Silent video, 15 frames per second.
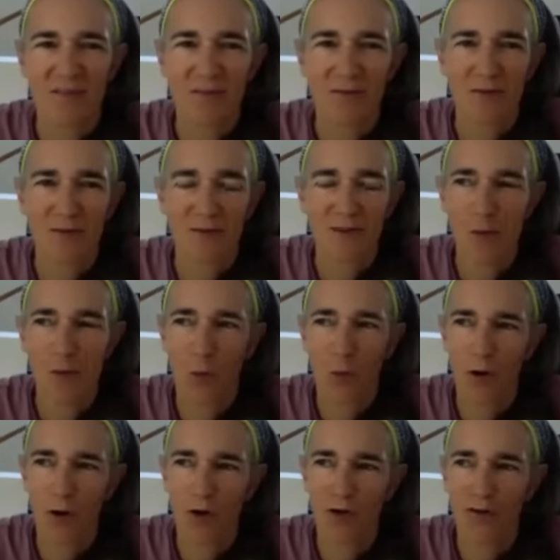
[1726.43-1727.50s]
If you're in the
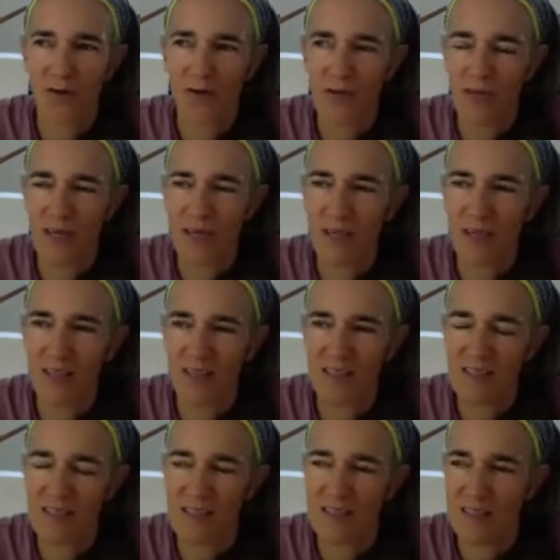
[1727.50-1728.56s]
world, you can't
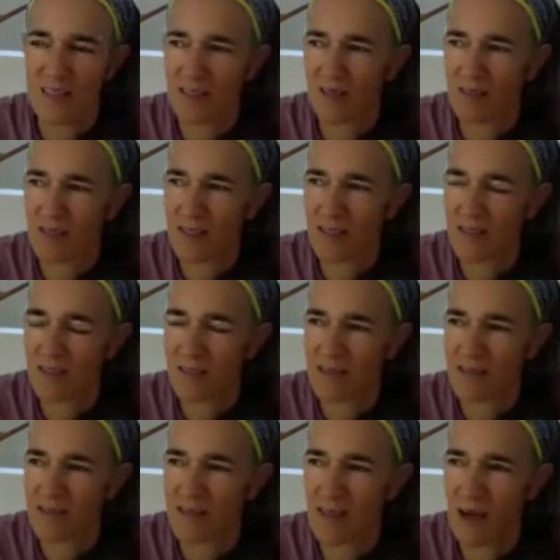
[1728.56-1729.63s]
necessarily
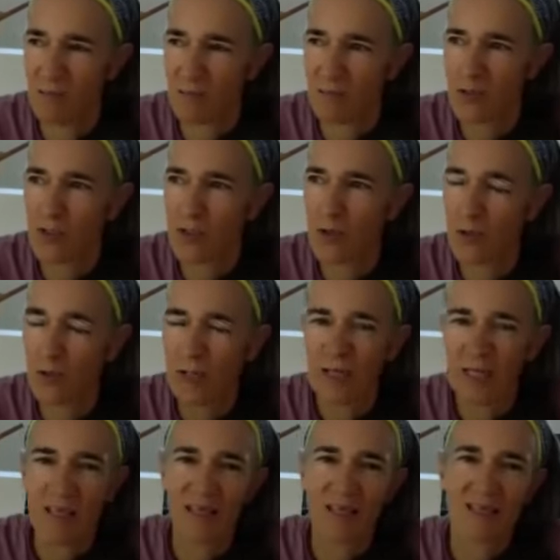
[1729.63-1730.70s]
stop
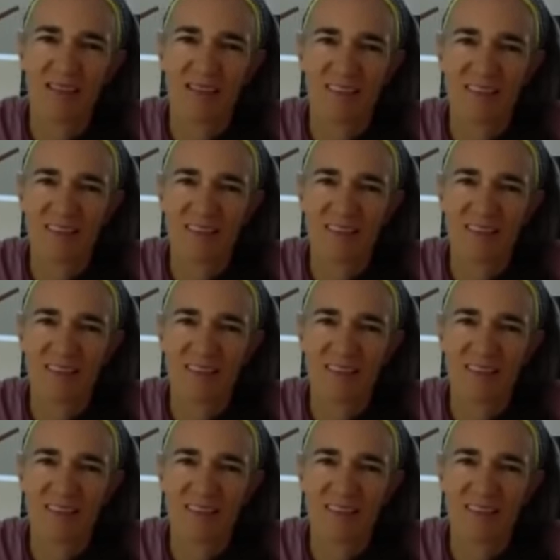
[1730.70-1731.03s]
doing.